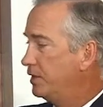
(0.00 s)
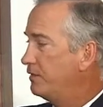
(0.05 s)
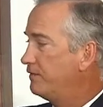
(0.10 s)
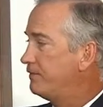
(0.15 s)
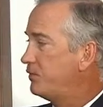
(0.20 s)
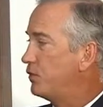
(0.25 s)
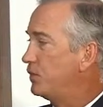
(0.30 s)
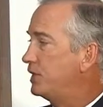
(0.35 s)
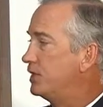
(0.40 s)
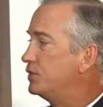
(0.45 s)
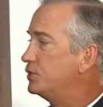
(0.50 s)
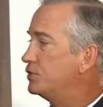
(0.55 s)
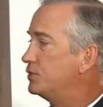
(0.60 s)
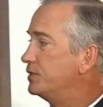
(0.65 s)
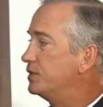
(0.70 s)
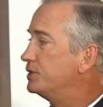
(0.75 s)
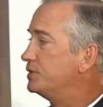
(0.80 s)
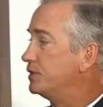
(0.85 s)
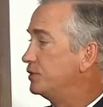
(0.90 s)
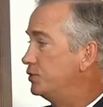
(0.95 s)
for
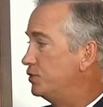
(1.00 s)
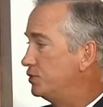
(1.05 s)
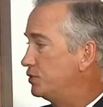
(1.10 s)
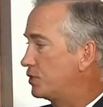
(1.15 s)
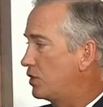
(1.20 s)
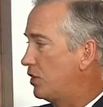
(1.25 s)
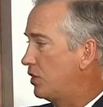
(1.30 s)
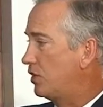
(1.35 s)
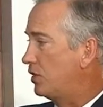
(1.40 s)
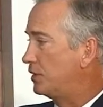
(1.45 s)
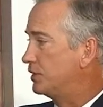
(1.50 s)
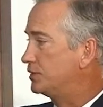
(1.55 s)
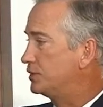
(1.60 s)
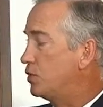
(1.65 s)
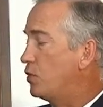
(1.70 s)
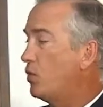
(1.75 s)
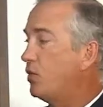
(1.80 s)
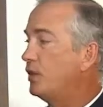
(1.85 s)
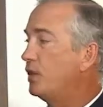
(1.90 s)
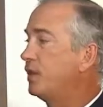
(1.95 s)
injuries that you cause,
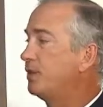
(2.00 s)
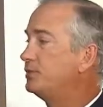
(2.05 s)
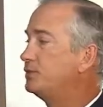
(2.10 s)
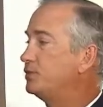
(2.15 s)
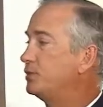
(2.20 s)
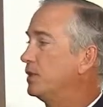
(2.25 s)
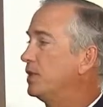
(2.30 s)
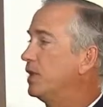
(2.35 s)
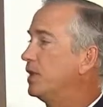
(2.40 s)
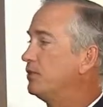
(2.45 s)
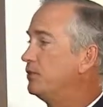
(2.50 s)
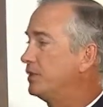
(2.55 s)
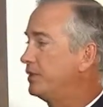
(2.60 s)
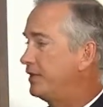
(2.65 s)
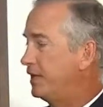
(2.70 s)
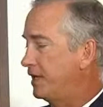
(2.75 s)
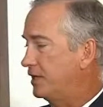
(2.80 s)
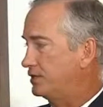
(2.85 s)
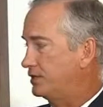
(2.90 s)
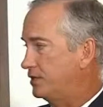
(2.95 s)
or up to
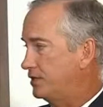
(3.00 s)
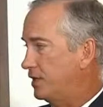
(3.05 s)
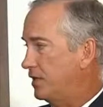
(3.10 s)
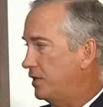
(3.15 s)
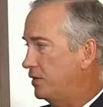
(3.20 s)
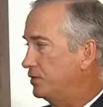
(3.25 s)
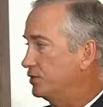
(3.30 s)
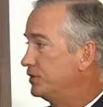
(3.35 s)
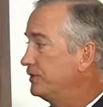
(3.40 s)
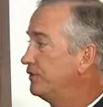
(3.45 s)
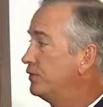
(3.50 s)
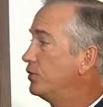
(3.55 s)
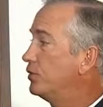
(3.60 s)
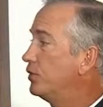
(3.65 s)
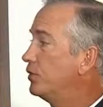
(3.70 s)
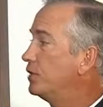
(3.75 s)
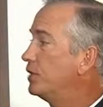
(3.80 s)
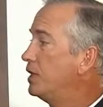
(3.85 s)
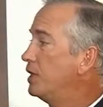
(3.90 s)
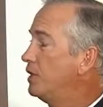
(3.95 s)
$100,000 if you
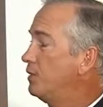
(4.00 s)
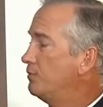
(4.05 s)
hurt